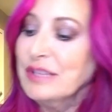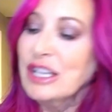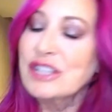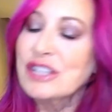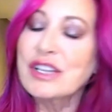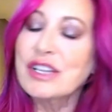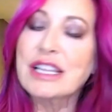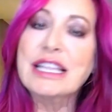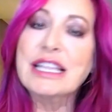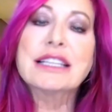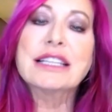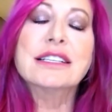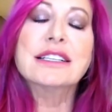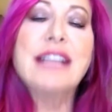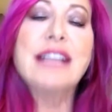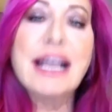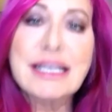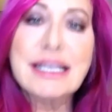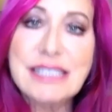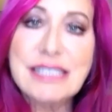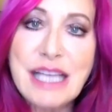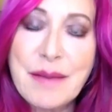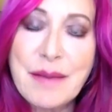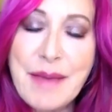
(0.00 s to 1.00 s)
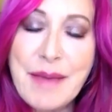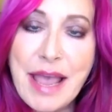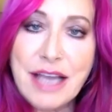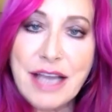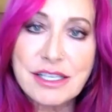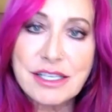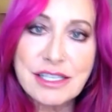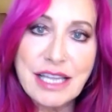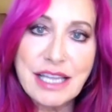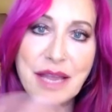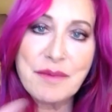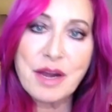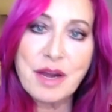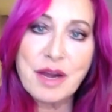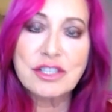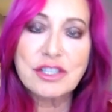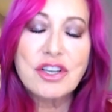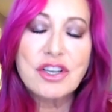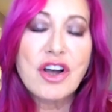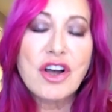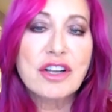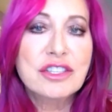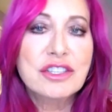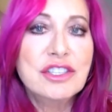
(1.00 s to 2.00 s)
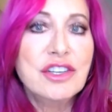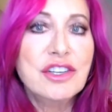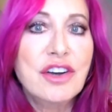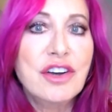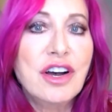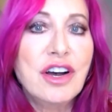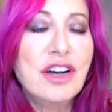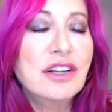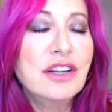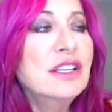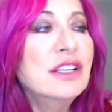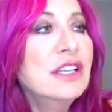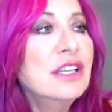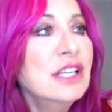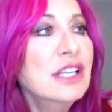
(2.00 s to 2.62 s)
So I think the last time I actually came on and talked to y'all